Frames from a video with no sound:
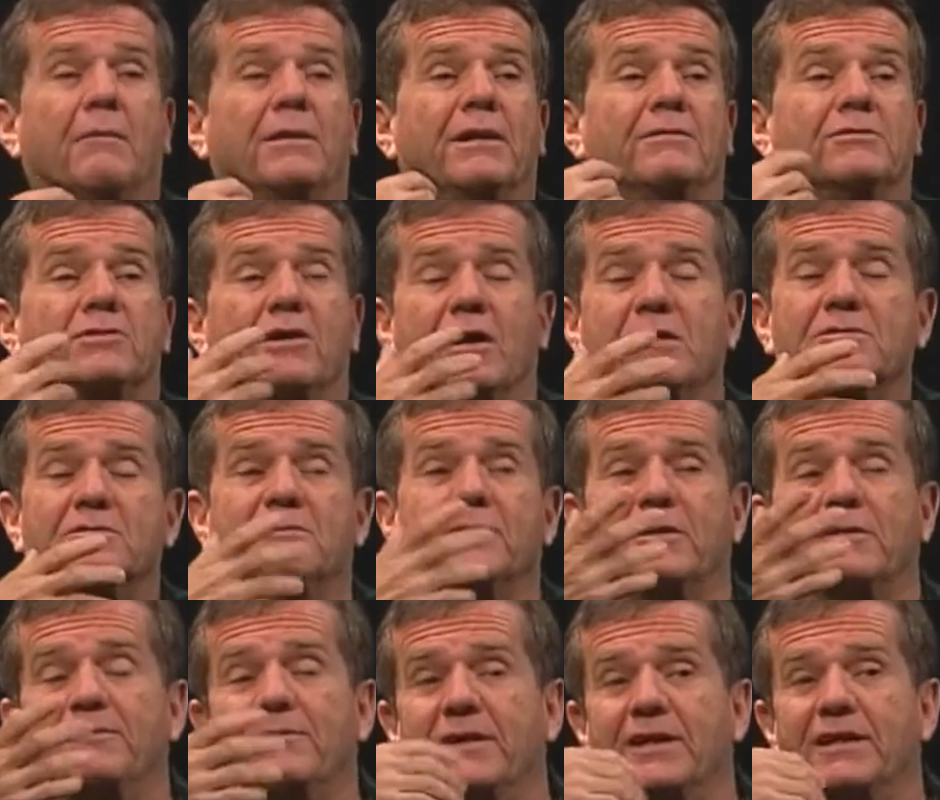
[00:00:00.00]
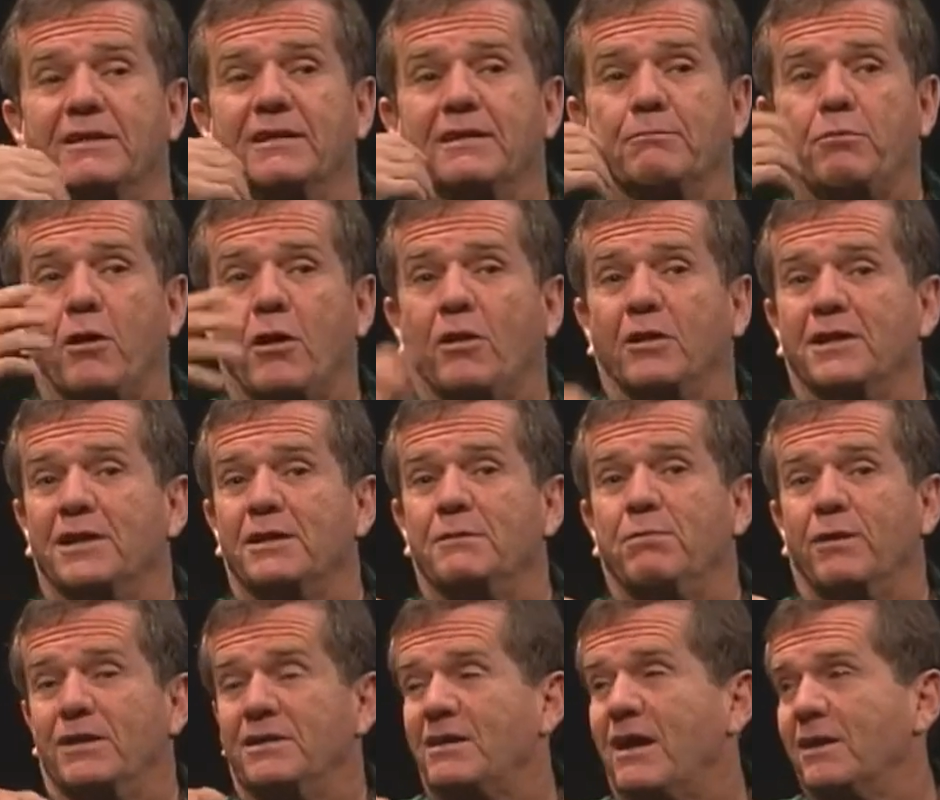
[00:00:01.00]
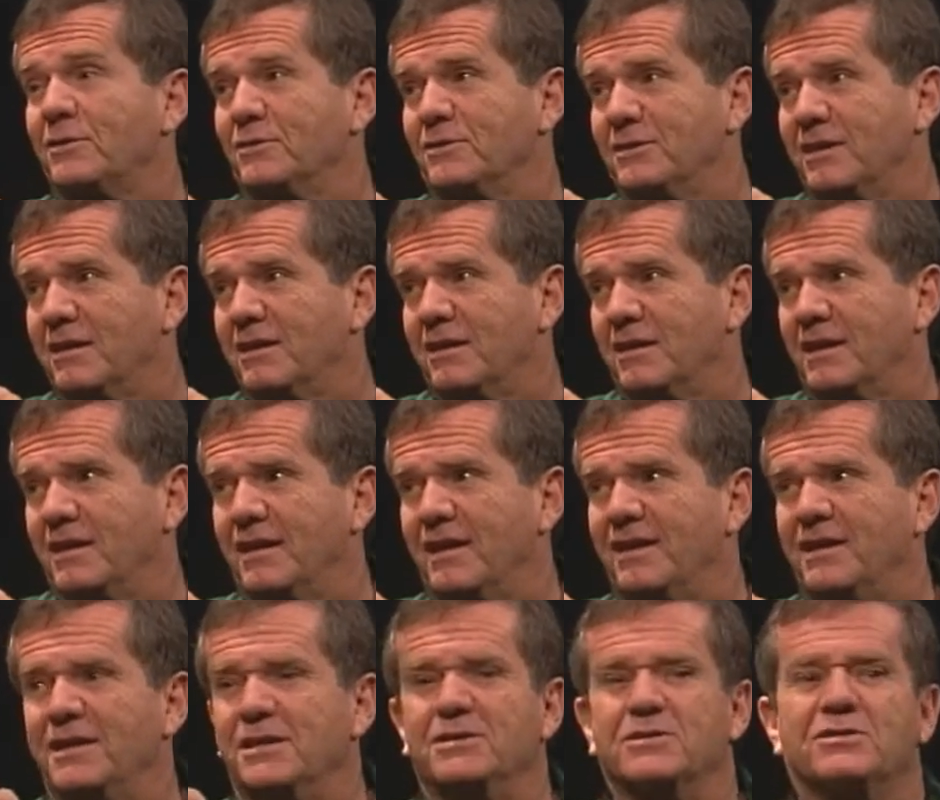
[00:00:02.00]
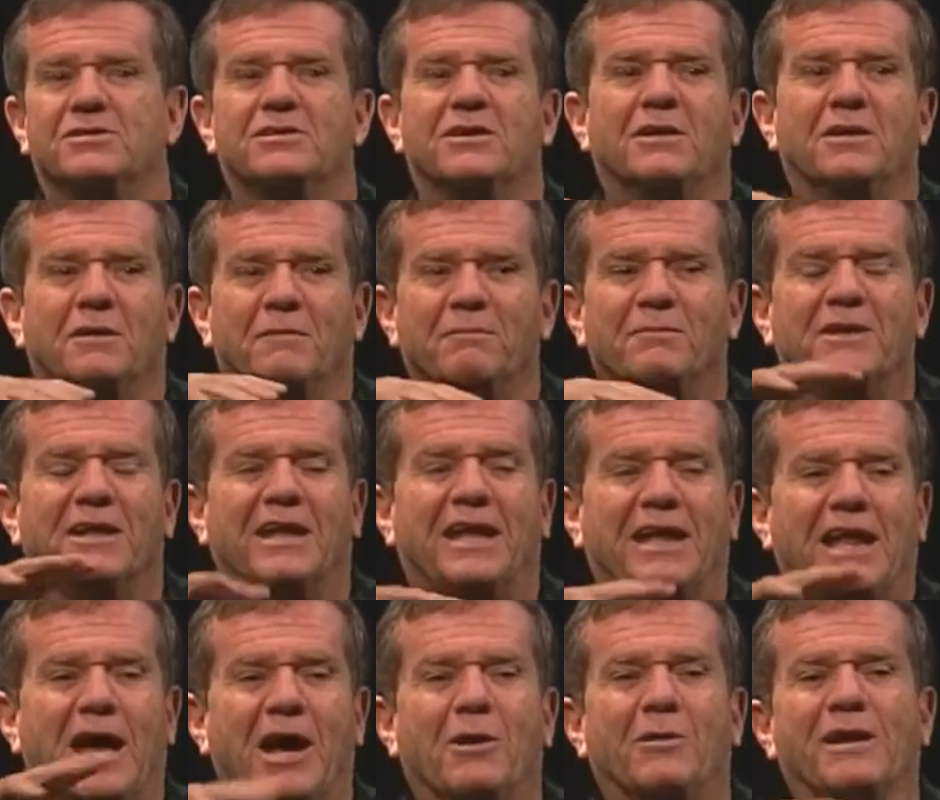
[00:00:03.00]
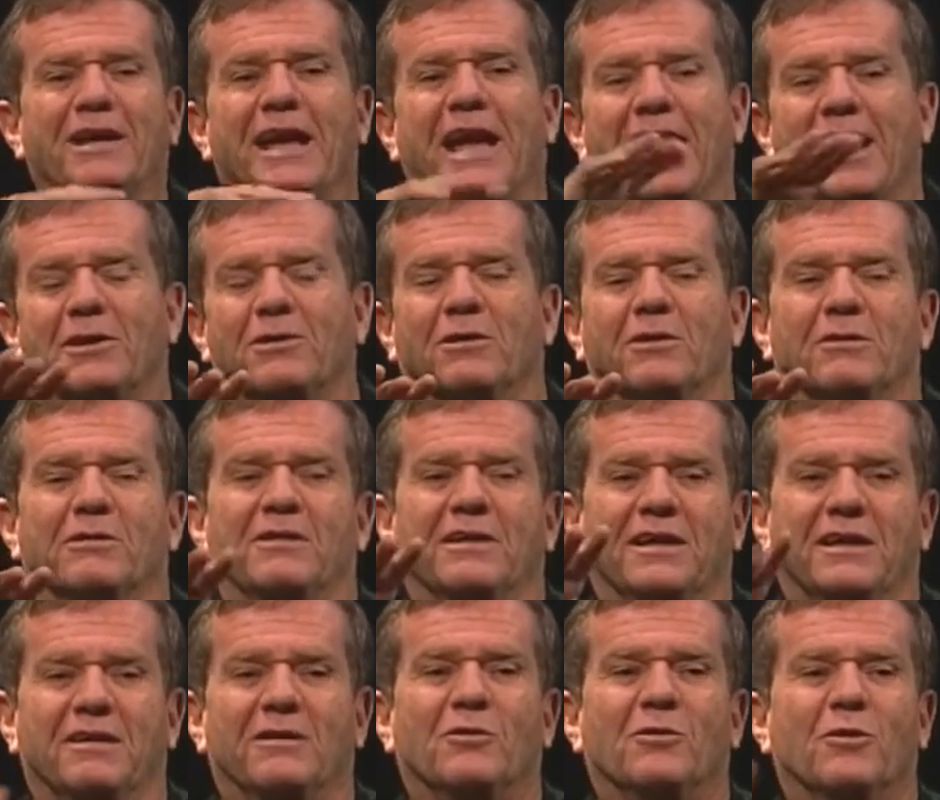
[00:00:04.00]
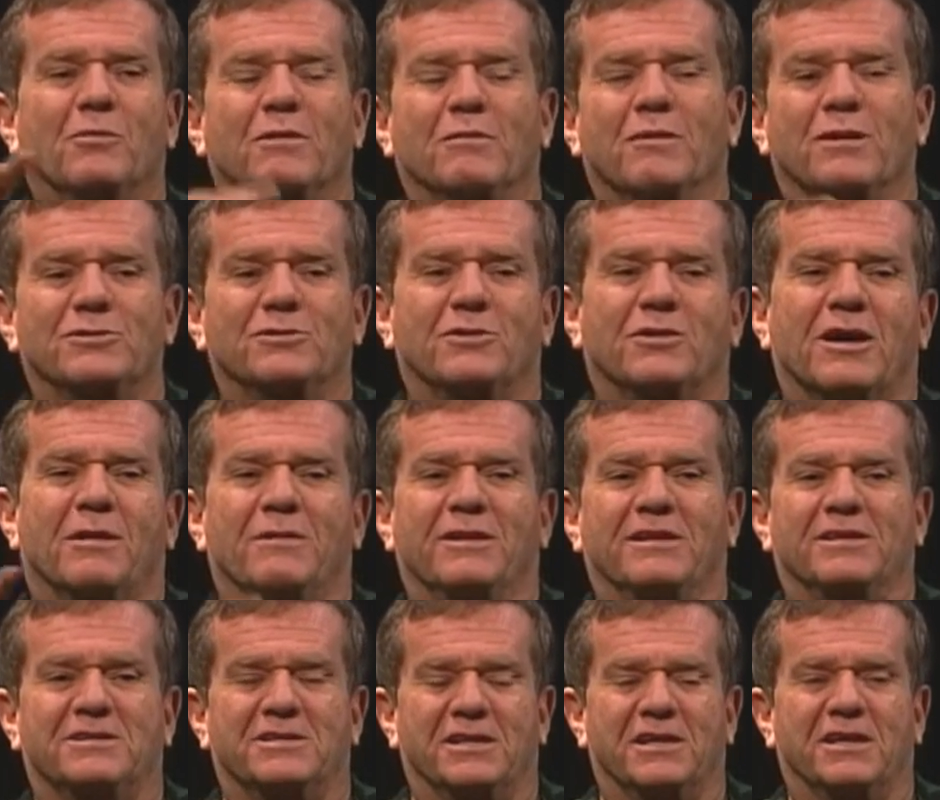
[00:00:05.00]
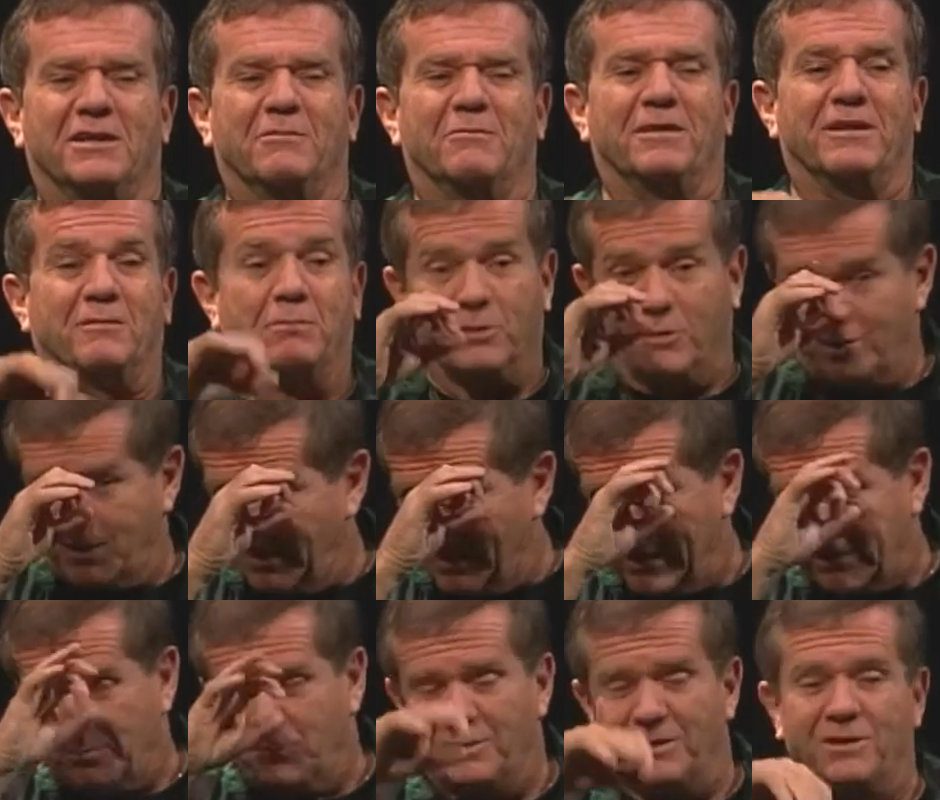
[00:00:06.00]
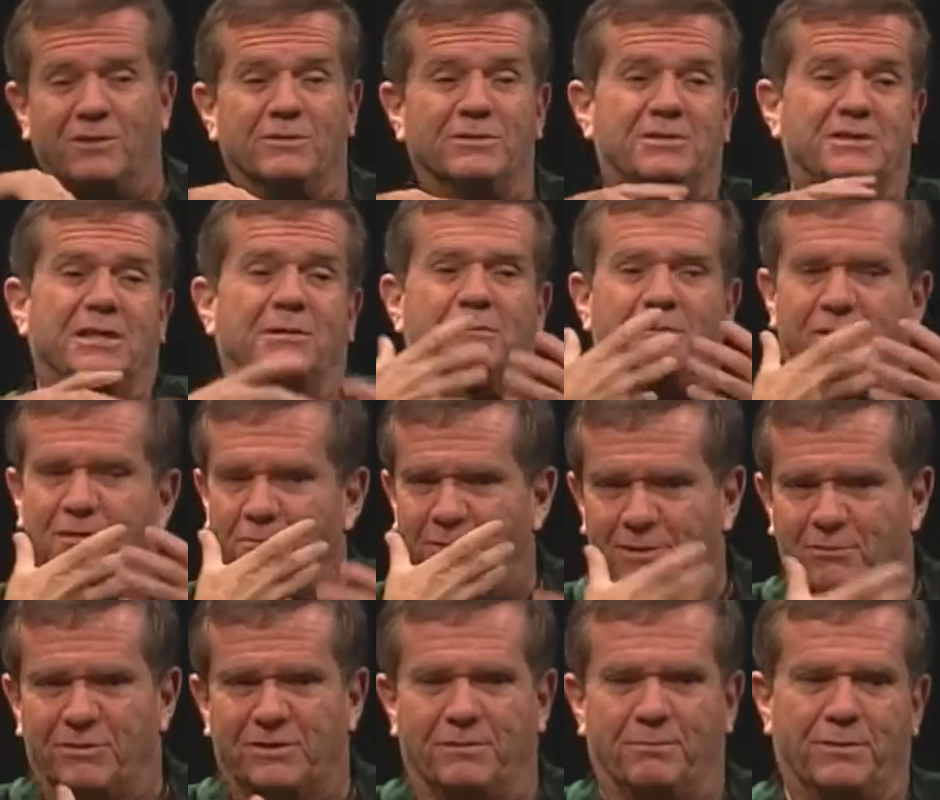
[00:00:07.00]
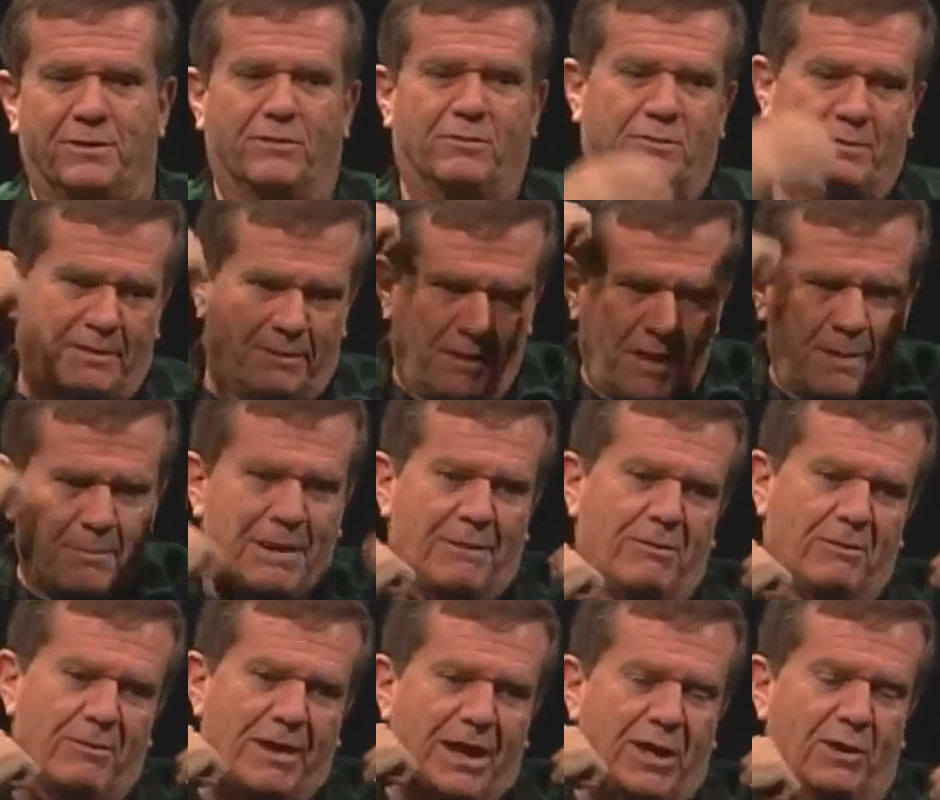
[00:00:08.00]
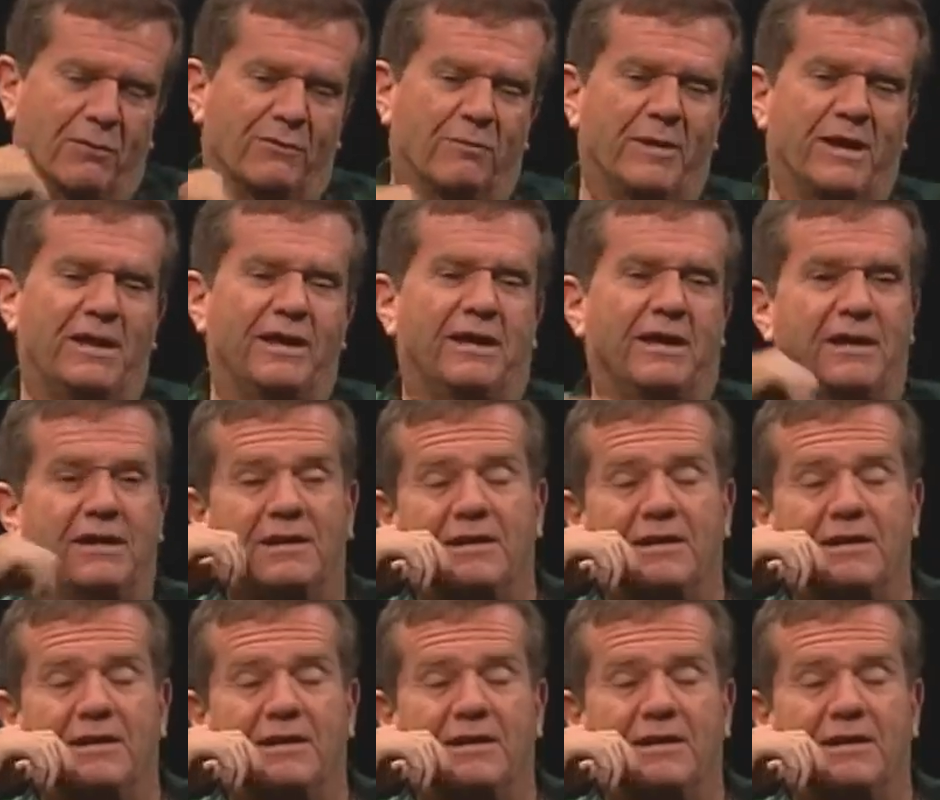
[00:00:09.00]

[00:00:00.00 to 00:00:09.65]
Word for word: but it was also yeah. very funny that Paul Lynde played Dr. Dudley and his and how he handled the Herman Munster coming to see him and looking out the window and seeing me with the beard and a paper bag over my head.